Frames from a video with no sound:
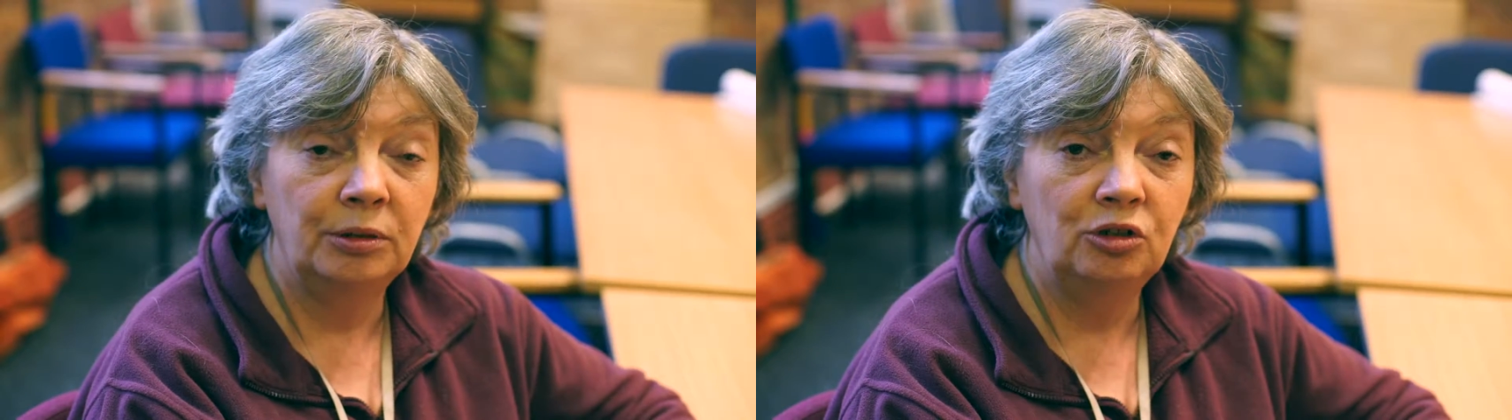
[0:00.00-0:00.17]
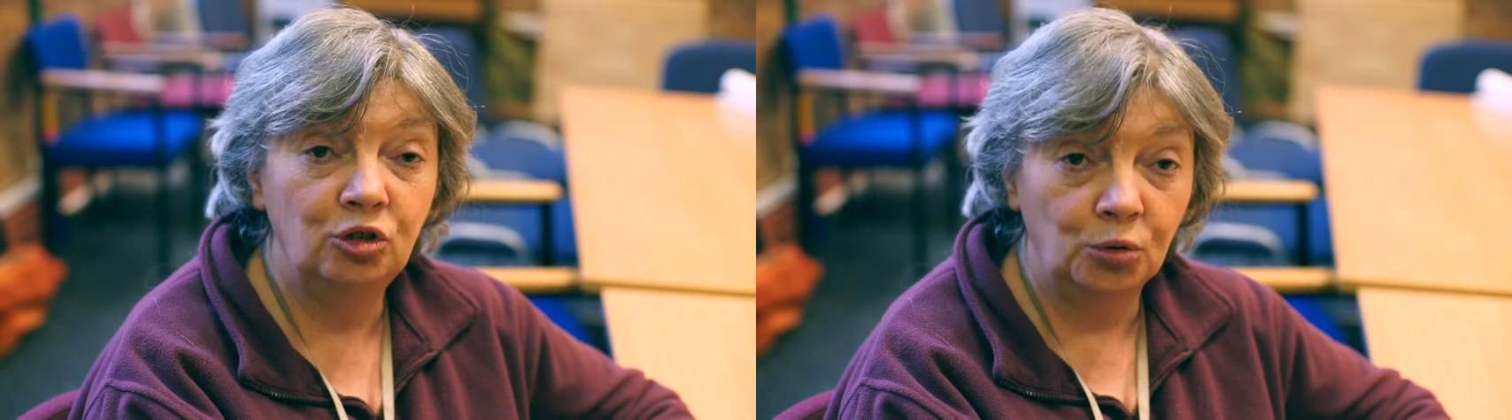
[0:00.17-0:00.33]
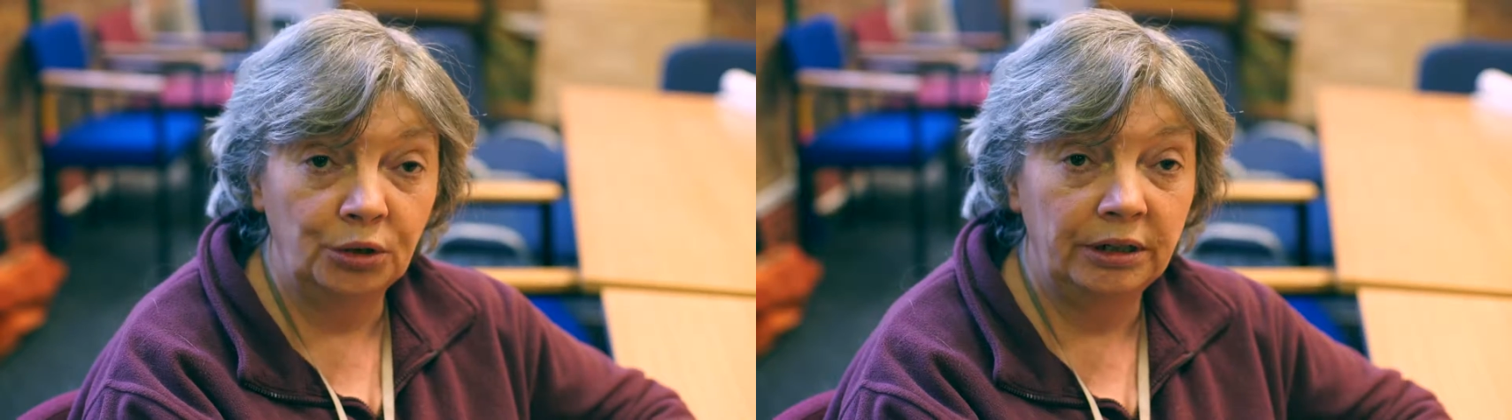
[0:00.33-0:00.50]
be
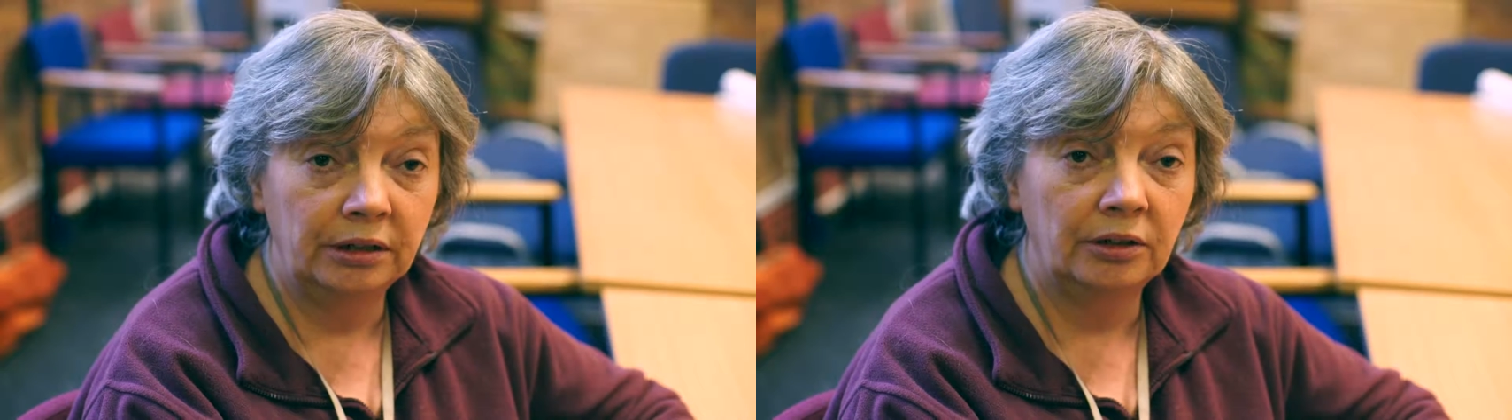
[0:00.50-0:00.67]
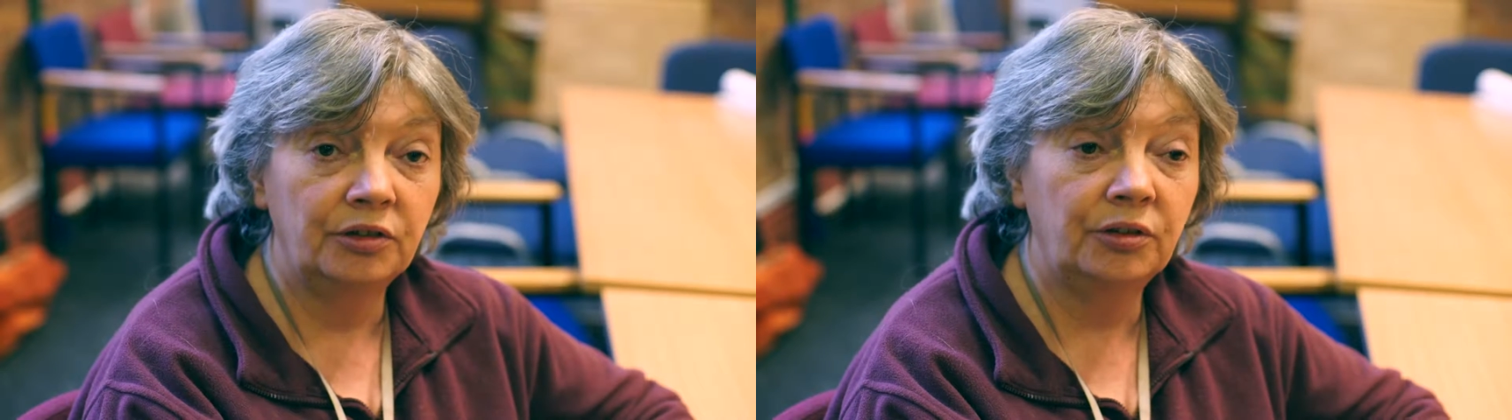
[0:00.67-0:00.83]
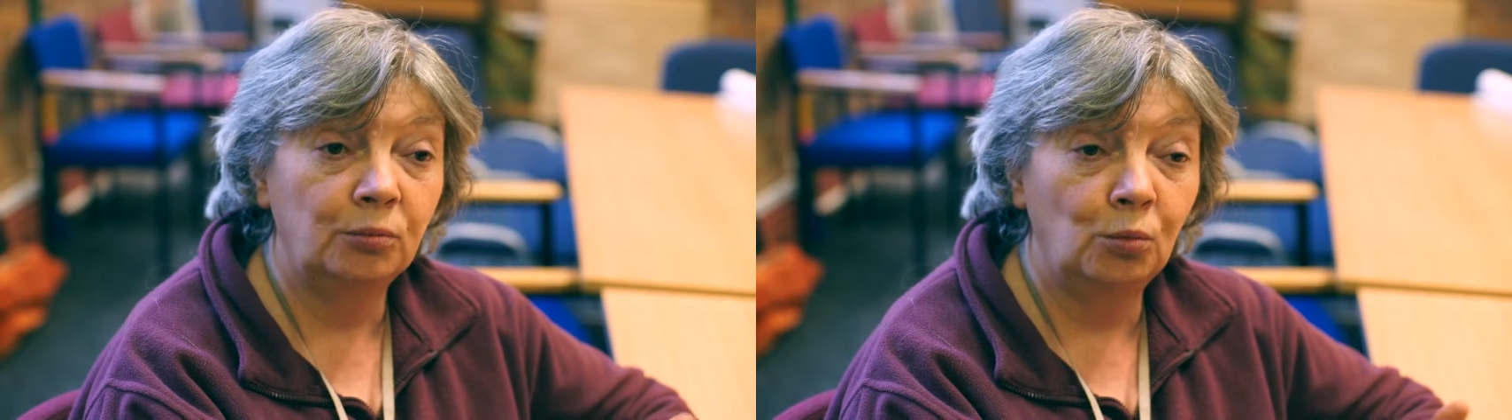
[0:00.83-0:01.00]
joining
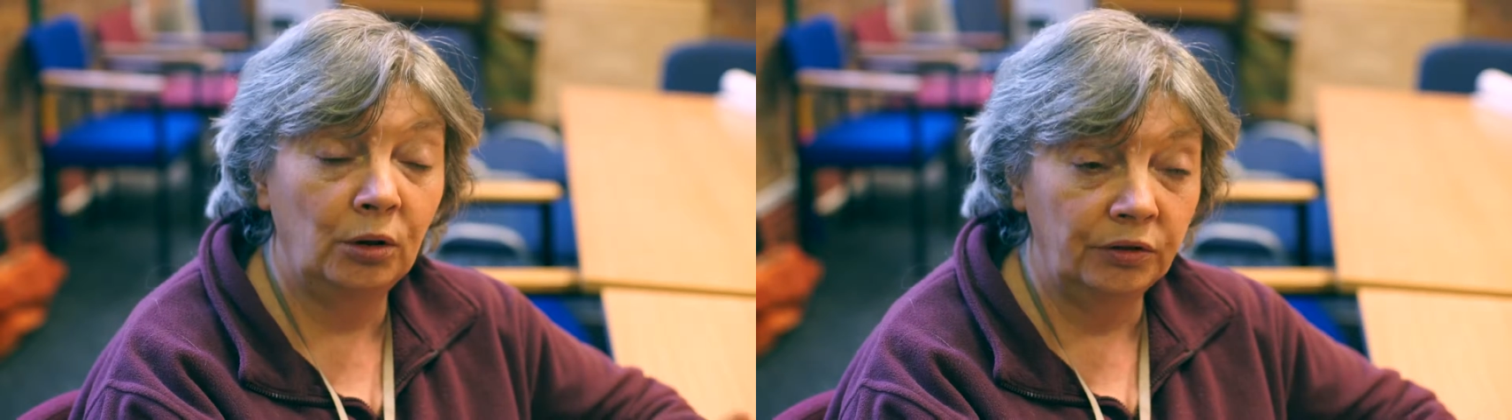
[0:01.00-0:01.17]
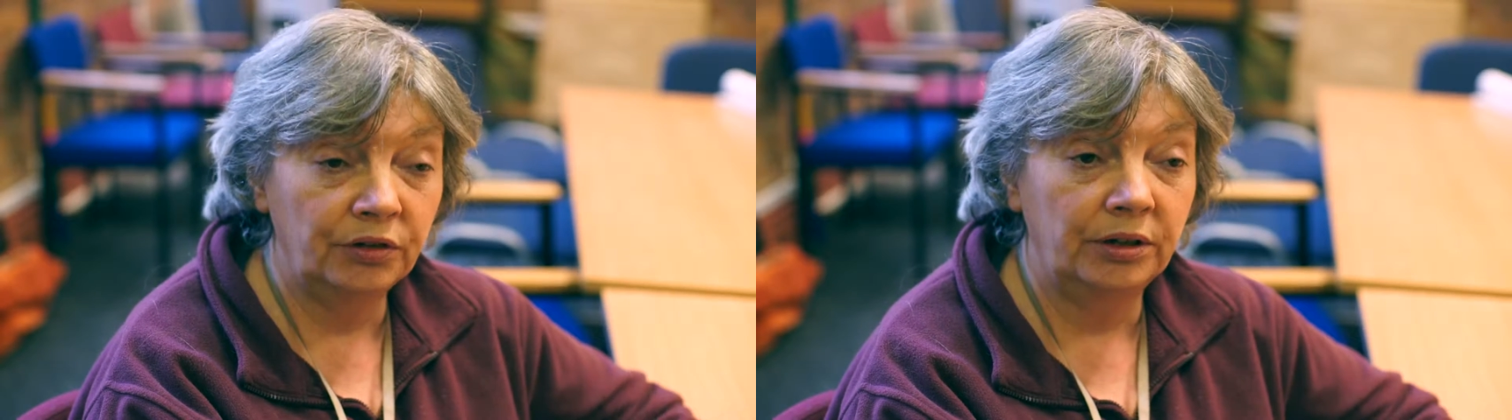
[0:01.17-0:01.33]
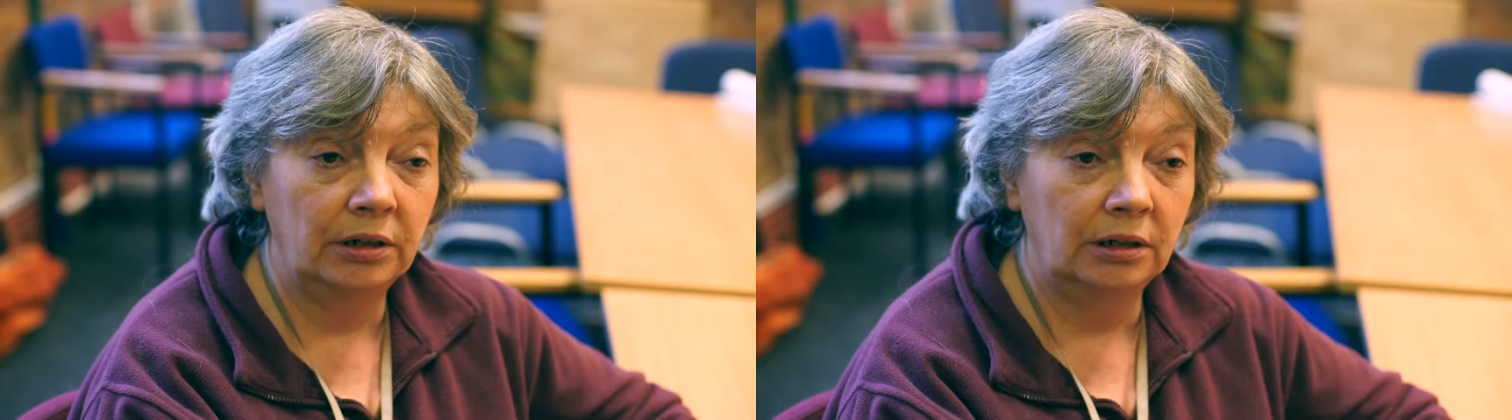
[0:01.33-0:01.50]
us
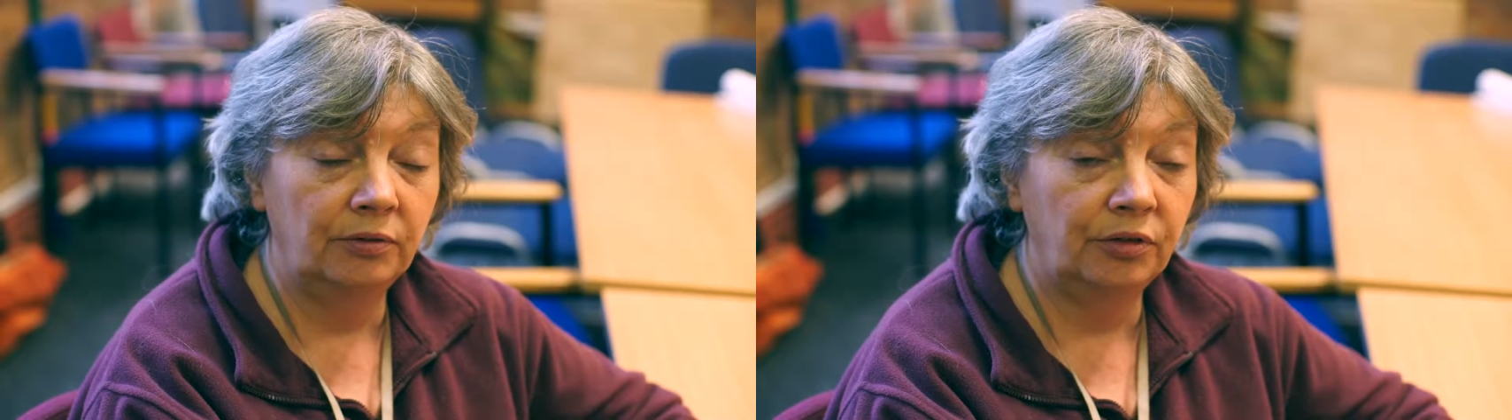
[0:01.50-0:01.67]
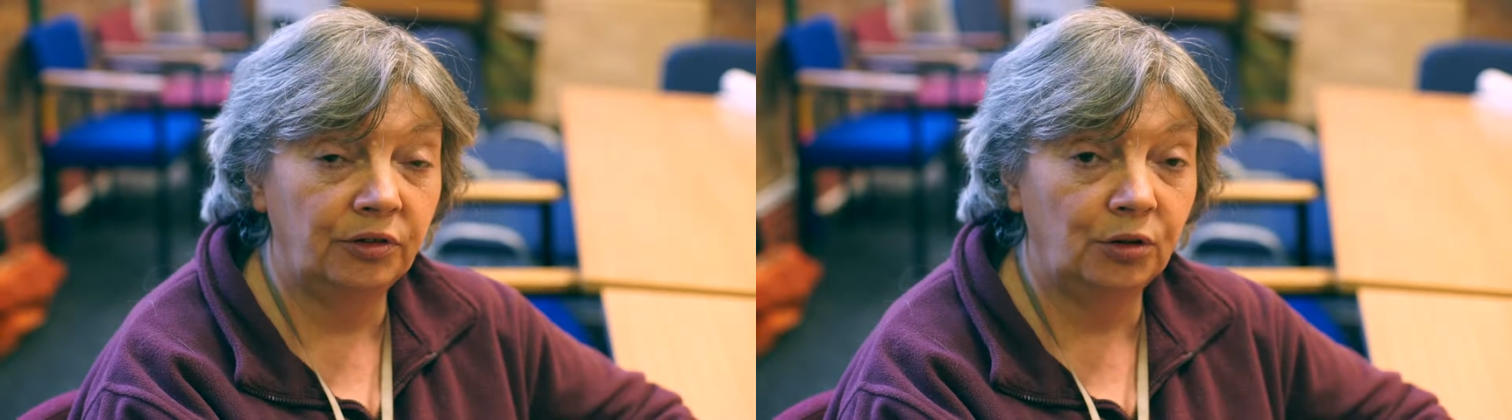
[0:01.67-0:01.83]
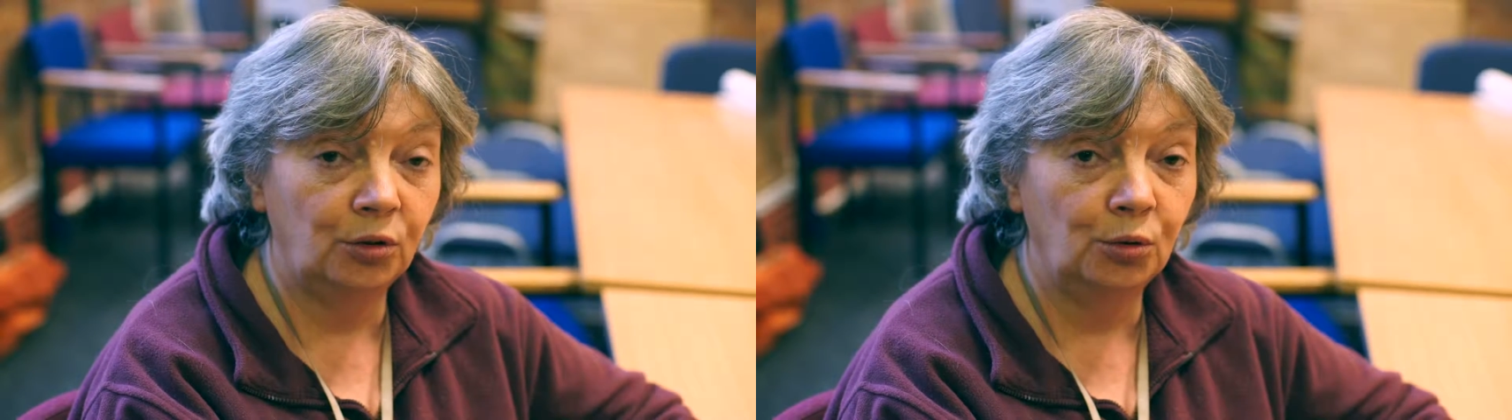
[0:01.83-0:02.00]
once he leaves
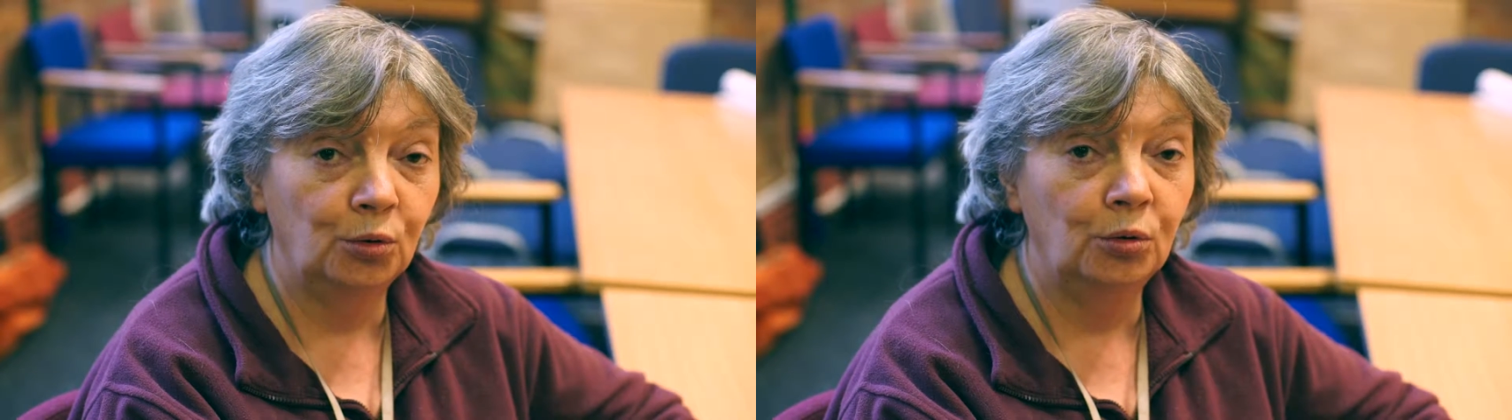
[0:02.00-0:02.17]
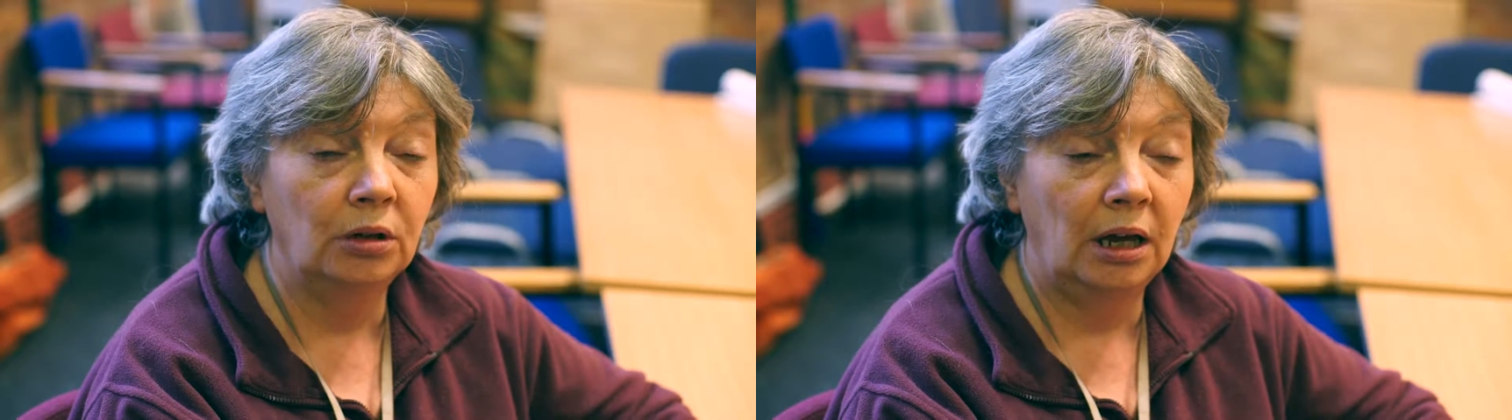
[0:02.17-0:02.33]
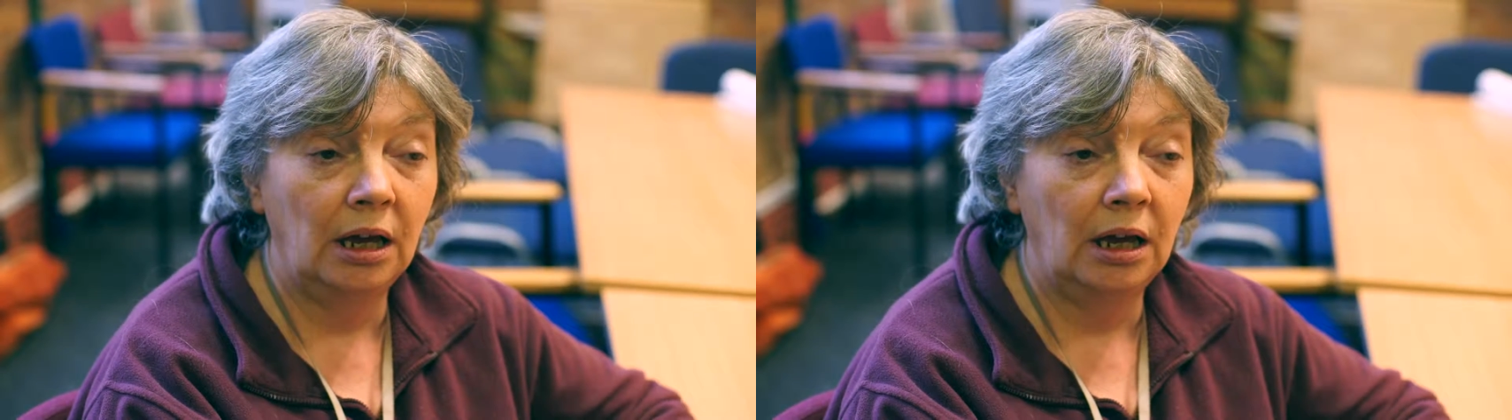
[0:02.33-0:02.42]
school